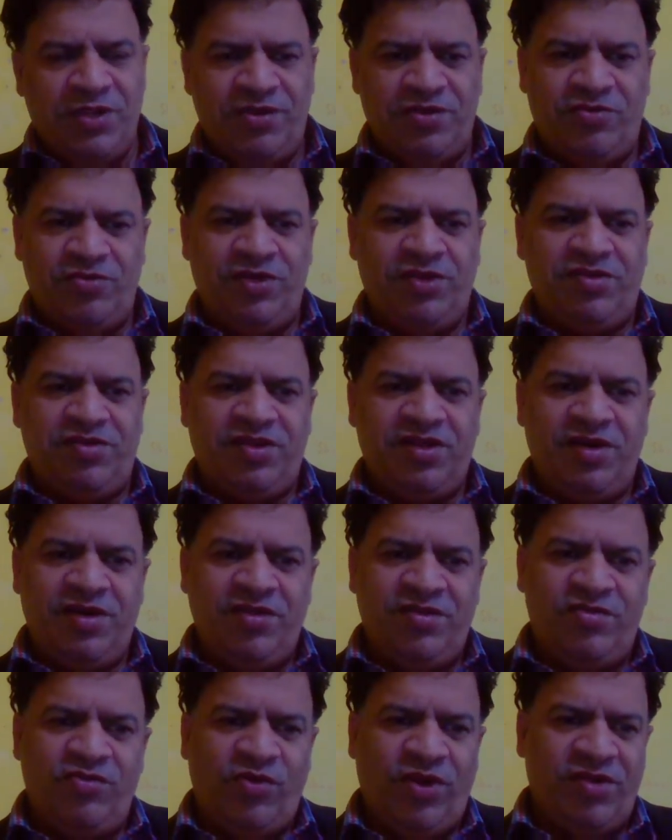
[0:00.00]
So this theory
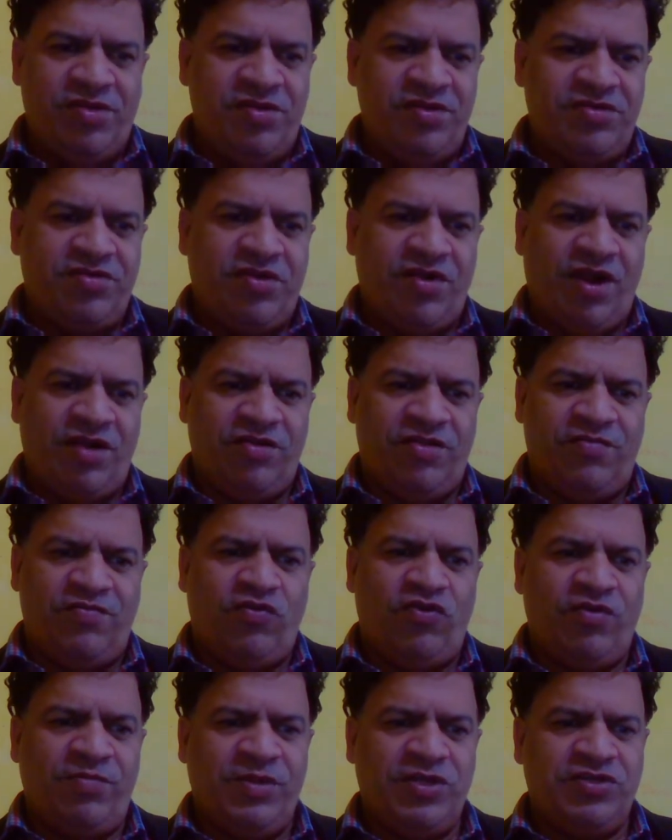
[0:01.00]
is known as the
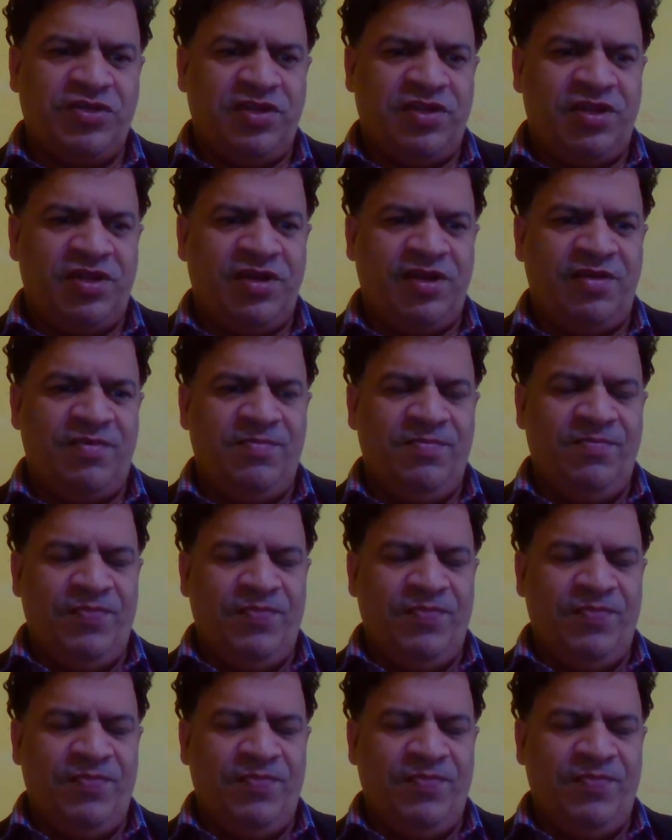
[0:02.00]
transformation theory.